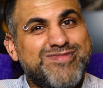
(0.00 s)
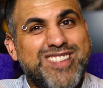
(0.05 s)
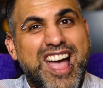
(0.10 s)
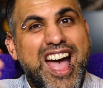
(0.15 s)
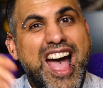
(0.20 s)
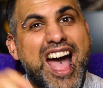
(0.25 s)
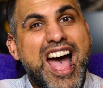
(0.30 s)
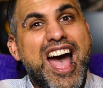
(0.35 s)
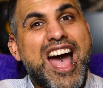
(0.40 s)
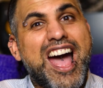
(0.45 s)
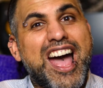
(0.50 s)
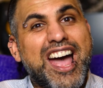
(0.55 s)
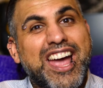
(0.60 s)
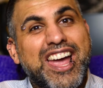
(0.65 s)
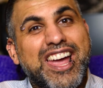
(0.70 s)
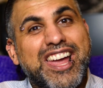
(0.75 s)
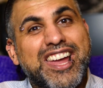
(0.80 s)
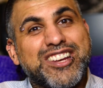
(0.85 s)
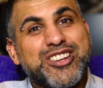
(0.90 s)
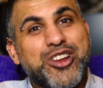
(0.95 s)

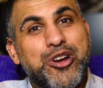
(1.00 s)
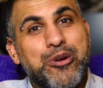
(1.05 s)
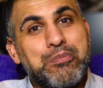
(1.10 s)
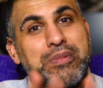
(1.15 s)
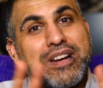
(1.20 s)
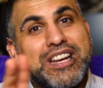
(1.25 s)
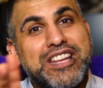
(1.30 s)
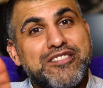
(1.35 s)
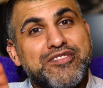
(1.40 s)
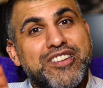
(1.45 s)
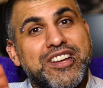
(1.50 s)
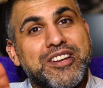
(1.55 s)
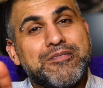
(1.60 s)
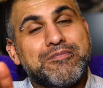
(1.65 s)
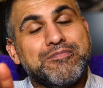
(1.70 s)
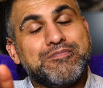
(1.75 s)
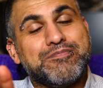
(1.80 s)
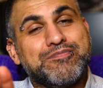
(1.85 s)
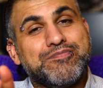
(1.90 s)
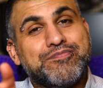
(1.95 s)
I don't believe it.
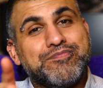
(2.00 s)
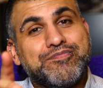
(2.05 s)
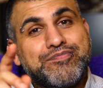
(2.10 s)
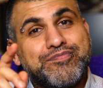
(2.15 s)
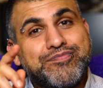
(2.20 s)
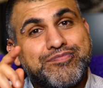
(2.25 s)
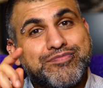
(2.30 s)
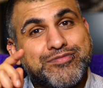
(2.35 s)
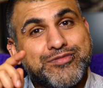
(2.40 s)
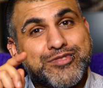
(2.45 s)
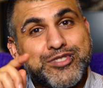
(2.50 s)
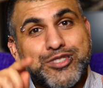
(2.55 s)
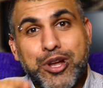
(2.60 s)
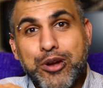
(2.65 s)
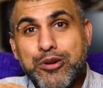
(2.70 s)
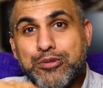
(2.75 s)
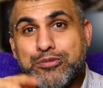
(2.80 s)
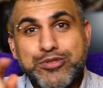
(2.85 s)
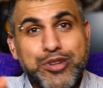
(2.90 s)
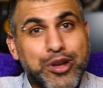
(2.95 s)

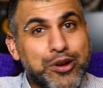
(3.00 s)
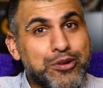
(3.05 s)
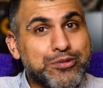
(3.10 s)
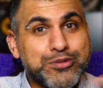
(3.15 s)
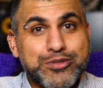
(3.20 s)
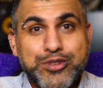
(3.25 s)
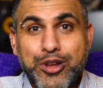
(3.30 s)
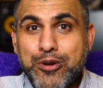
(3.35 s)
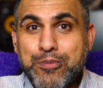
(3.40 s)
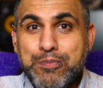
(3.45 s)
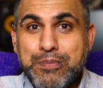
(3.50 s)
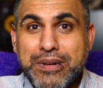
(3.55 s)
Don't